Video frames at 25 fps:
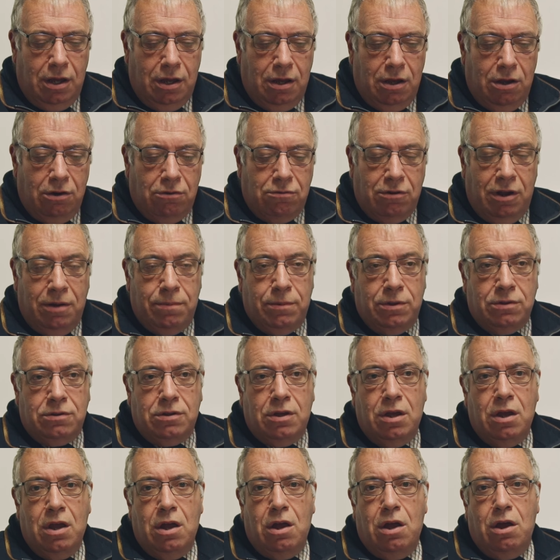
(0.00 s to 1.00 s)
uh, agreement,
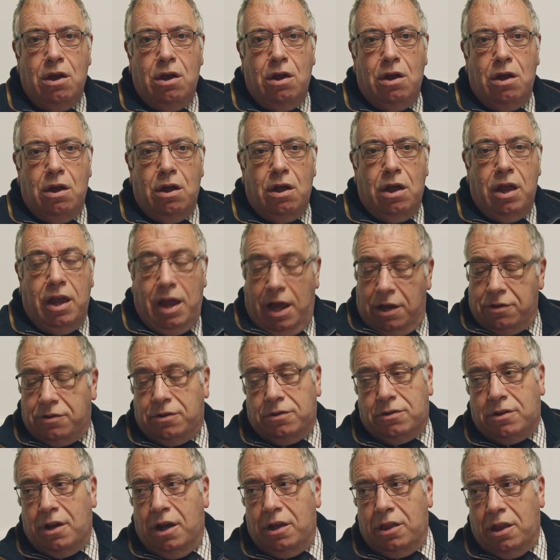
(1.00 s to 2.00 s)
it has to
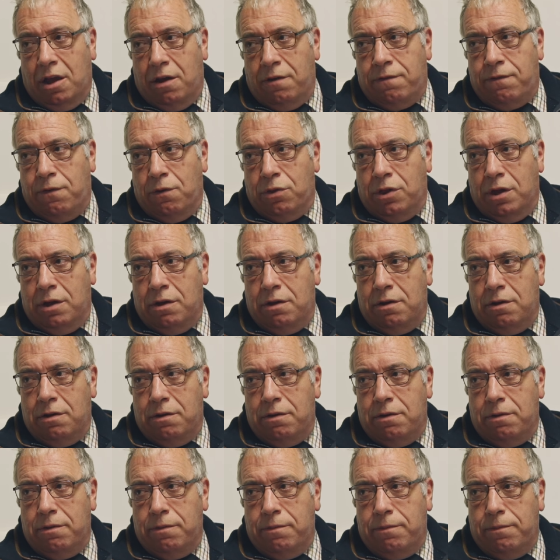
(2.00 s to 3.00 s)
stay there for the
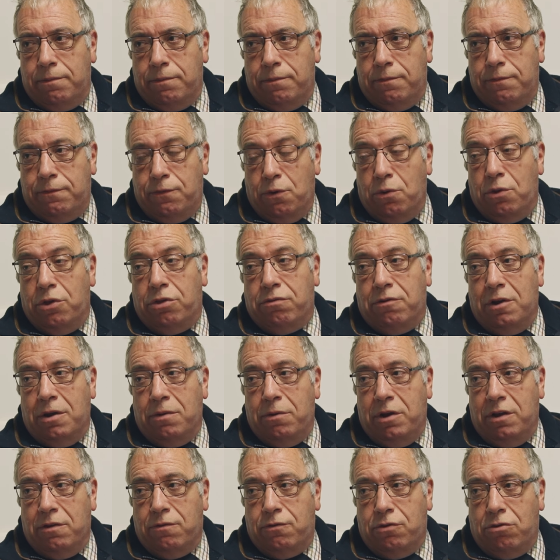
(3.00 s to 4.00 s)
full
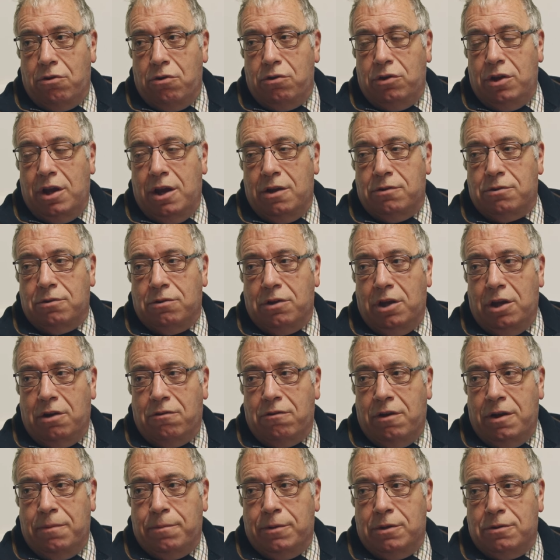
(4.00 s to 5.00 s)
three three years of the
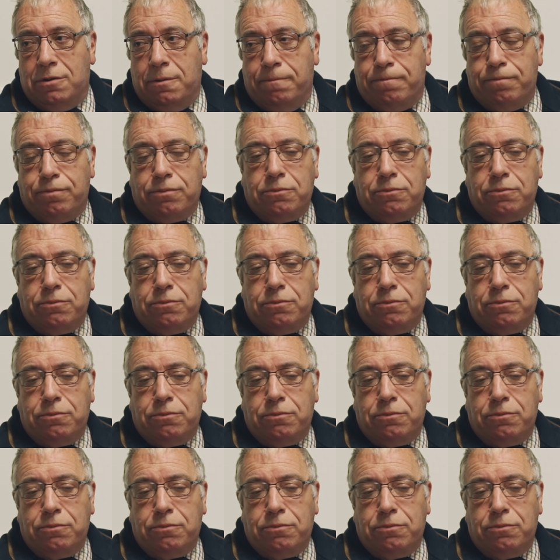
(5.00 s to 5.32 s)
agreement.